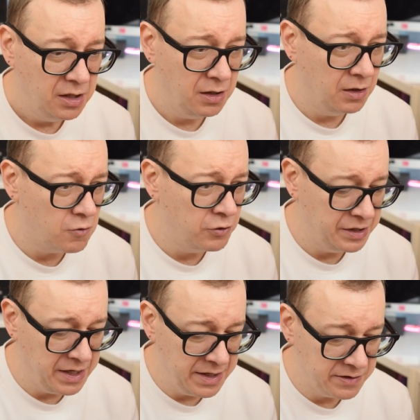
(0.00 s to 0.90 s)
uh,
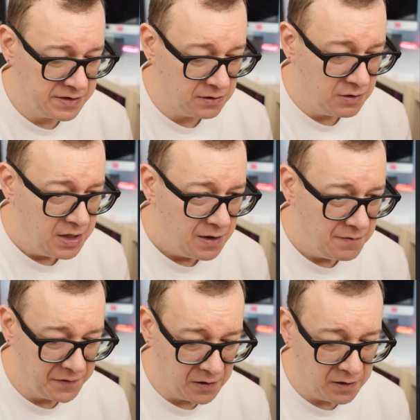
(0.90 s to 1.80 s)
coordinators. So
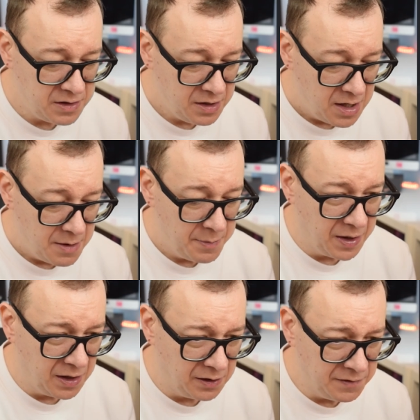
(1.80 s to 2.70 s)
var
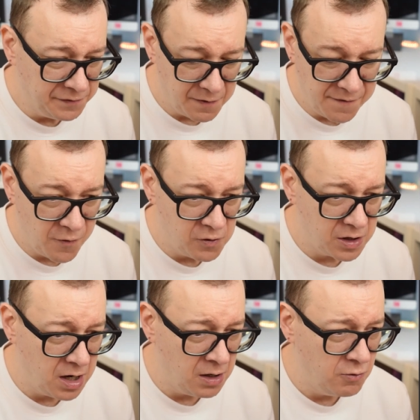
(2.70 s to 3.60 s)
path for
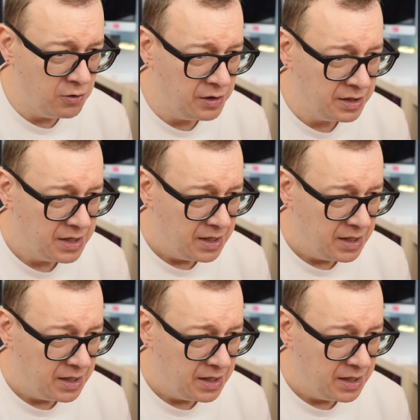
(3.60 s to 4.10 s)
our